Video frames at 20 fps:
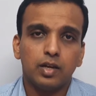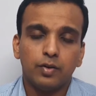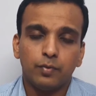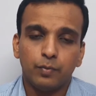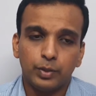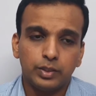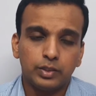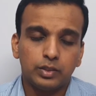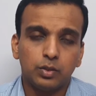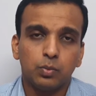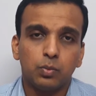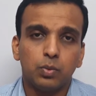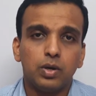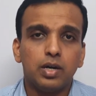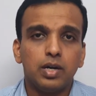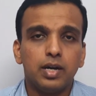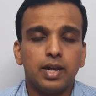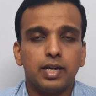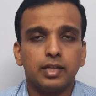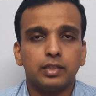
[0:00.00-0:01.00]
which the
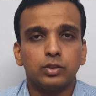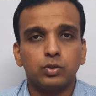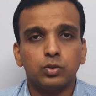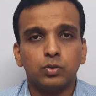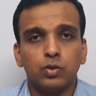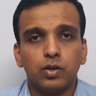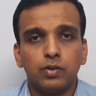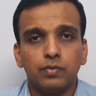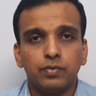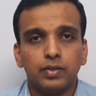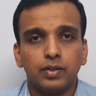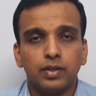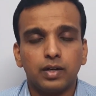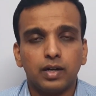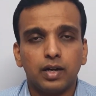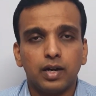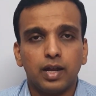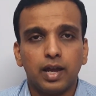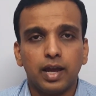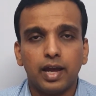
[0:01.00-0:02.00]
world has to offer,
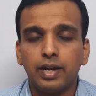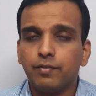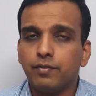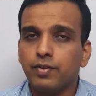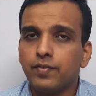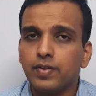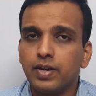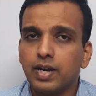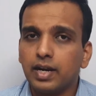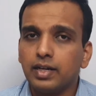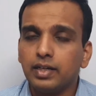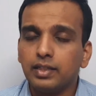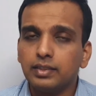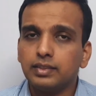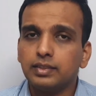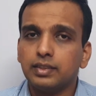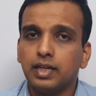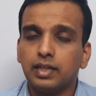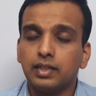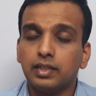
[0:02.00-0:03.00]
and we will
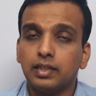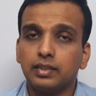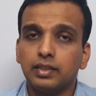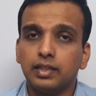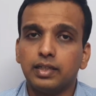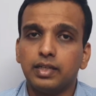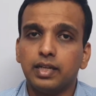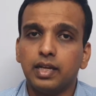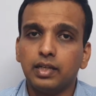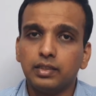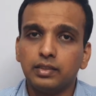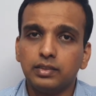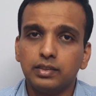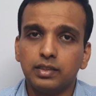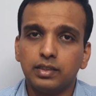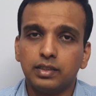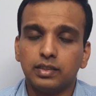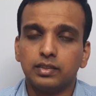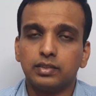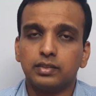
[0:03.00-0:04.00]
understand that the
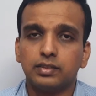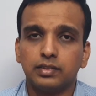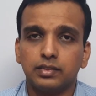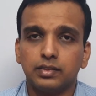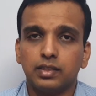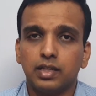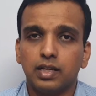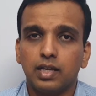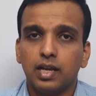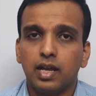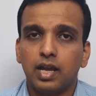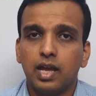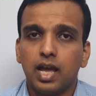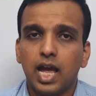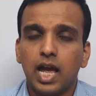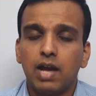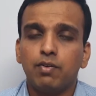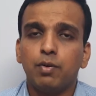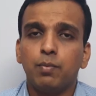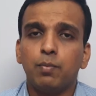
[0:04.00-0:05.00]
youngsters
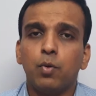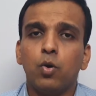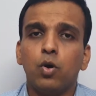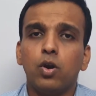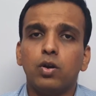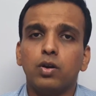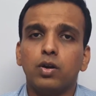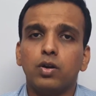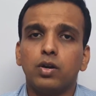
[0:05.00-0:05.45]
have a more